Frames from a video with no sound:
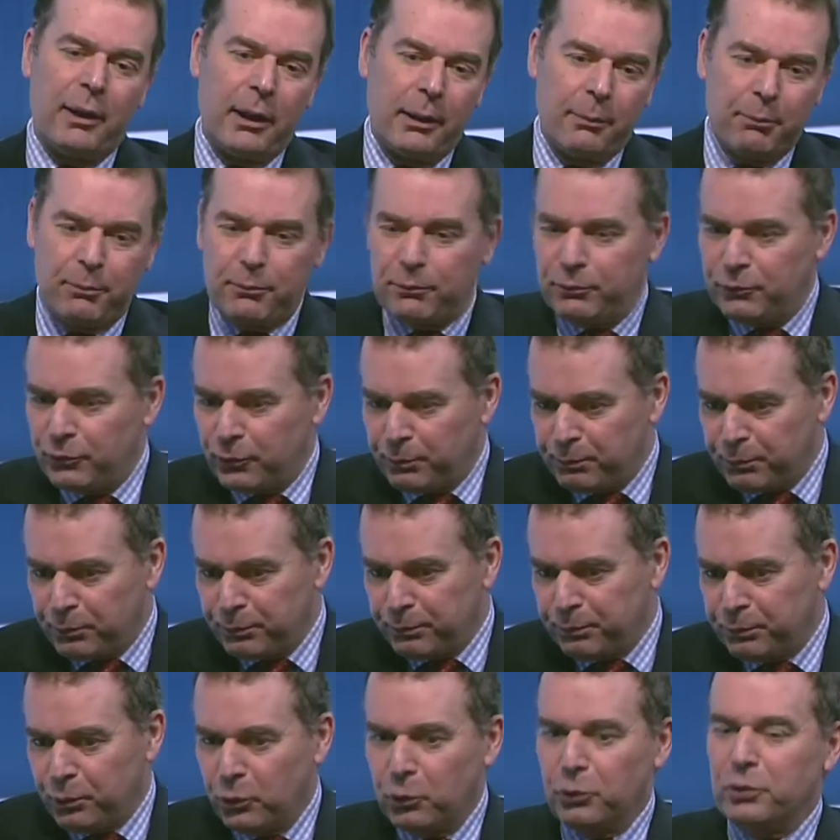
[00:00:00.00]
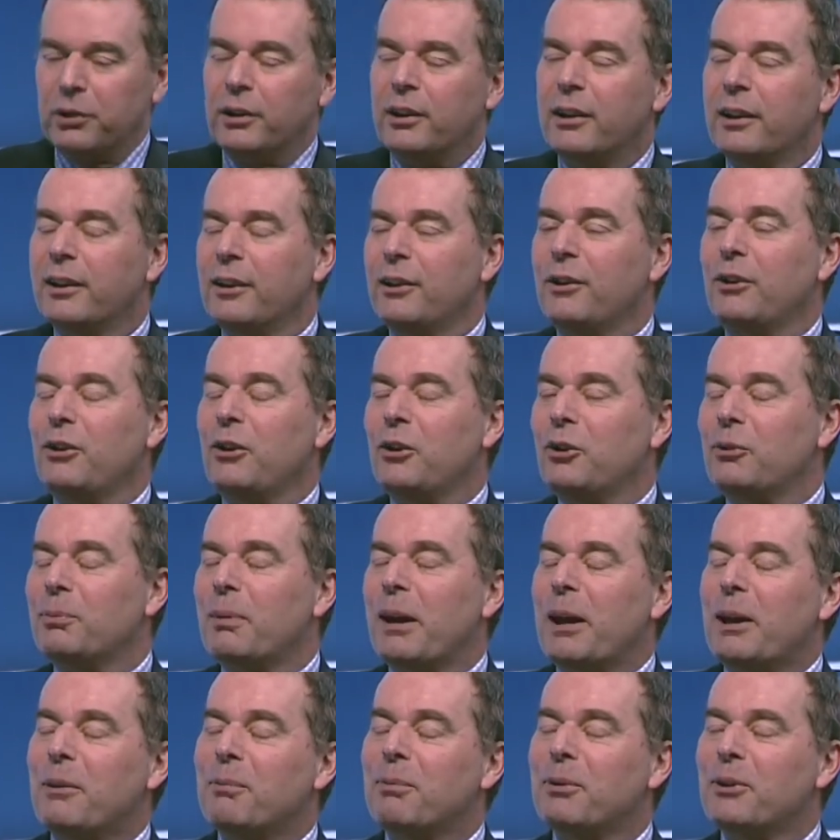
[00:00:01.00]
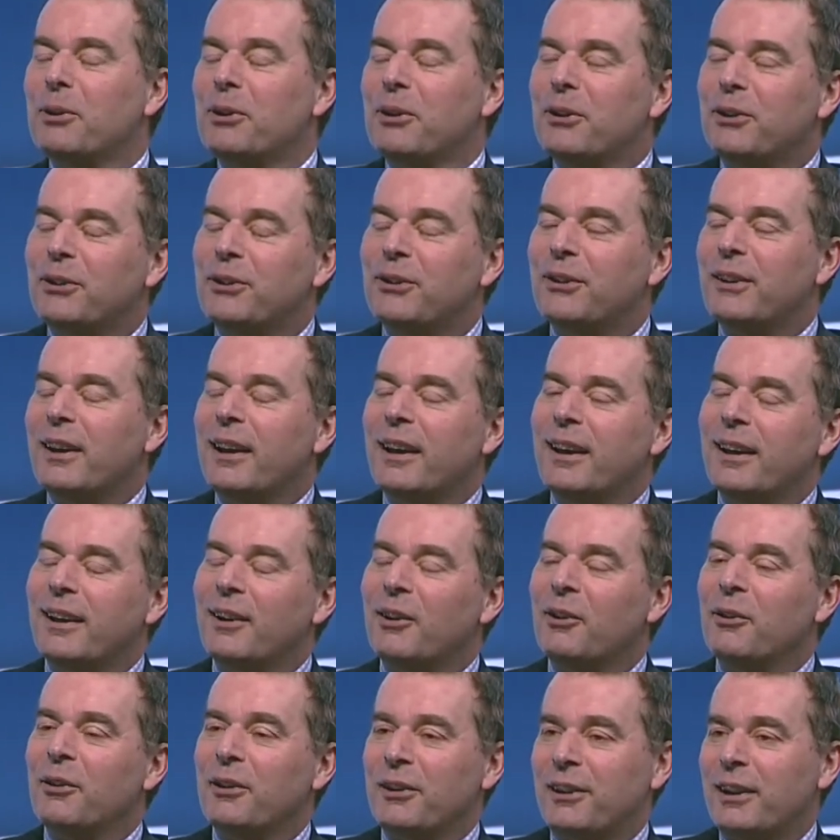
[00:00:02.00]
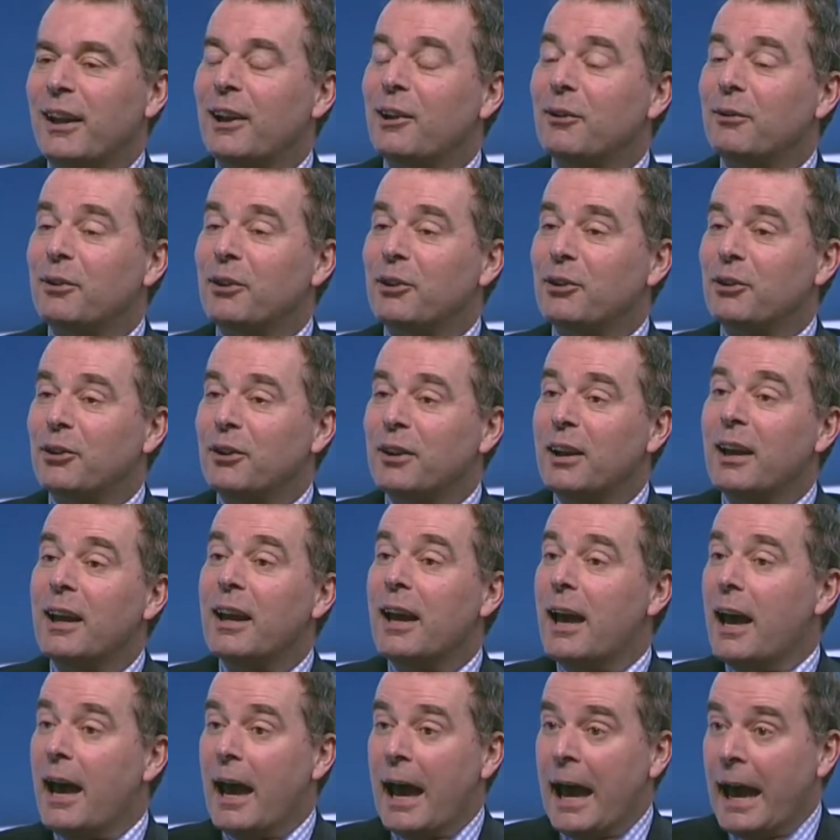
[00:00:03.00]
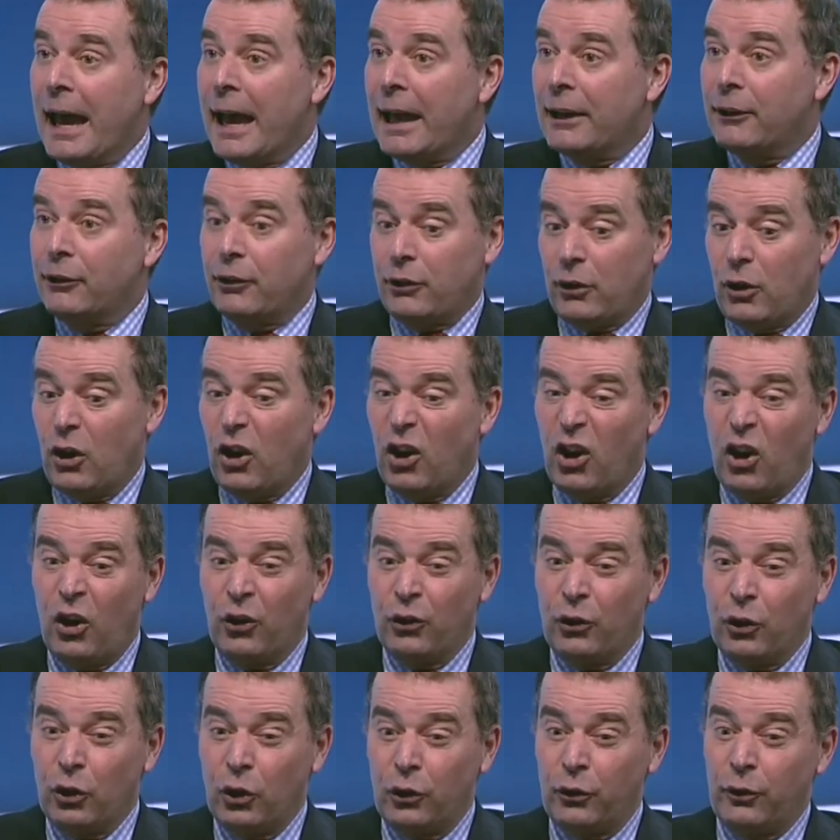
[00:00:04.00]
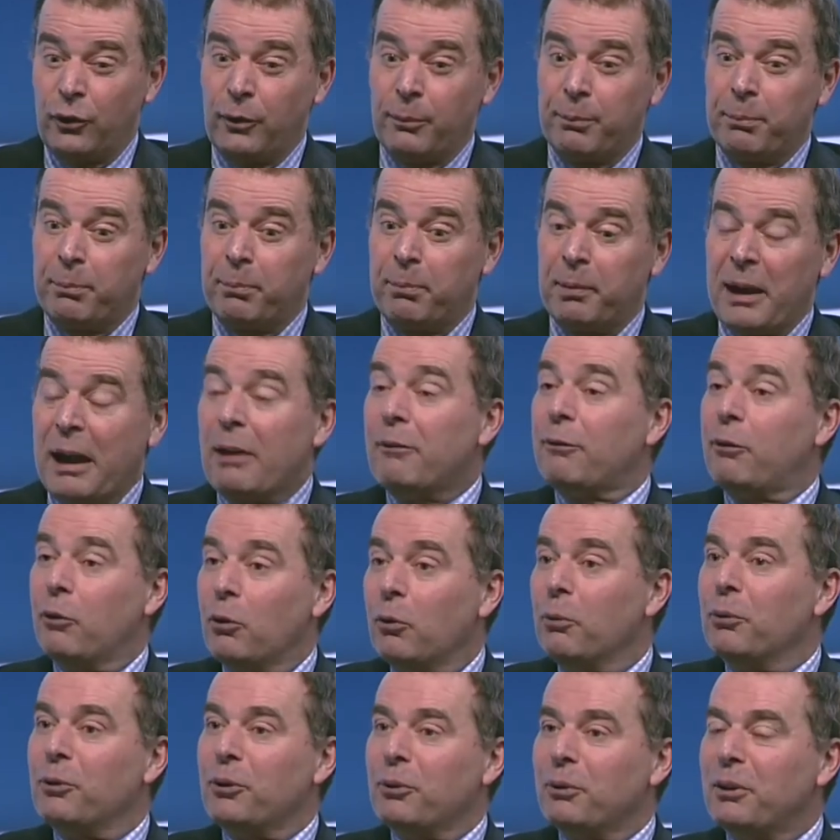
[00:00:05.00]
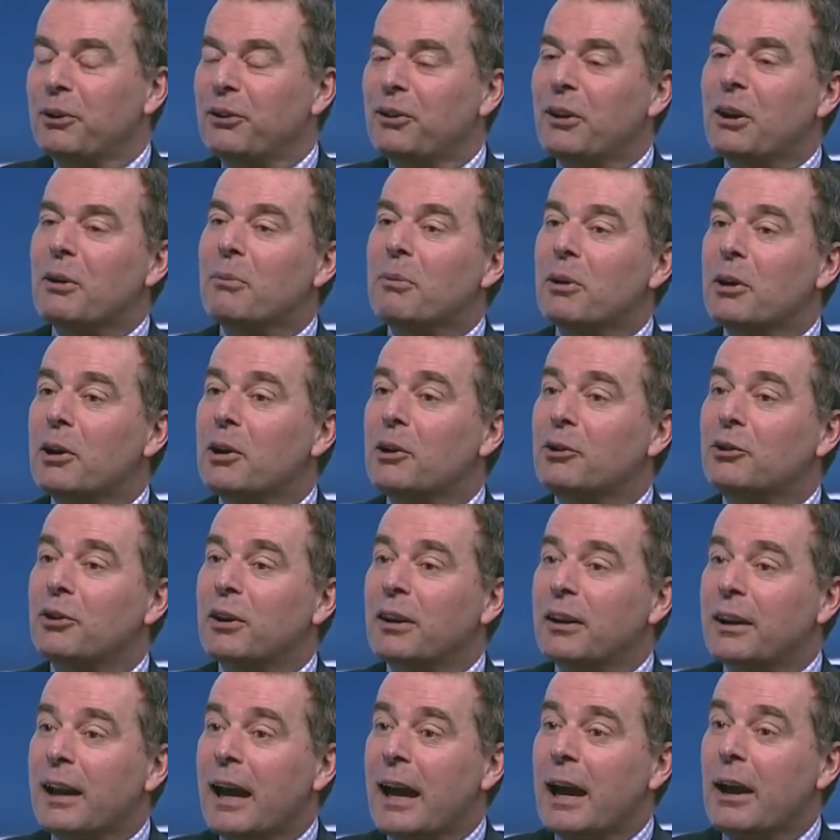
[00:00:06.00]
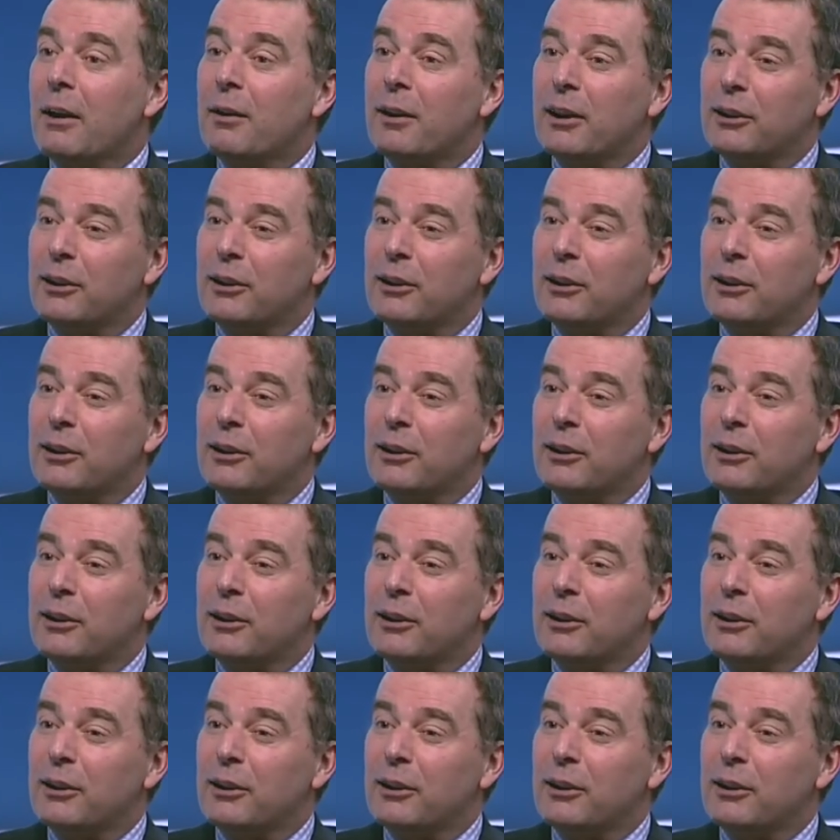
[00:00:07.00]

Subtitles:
They're reported in the newspapers, on the television, and on a lot of the platforms that we see emerging now.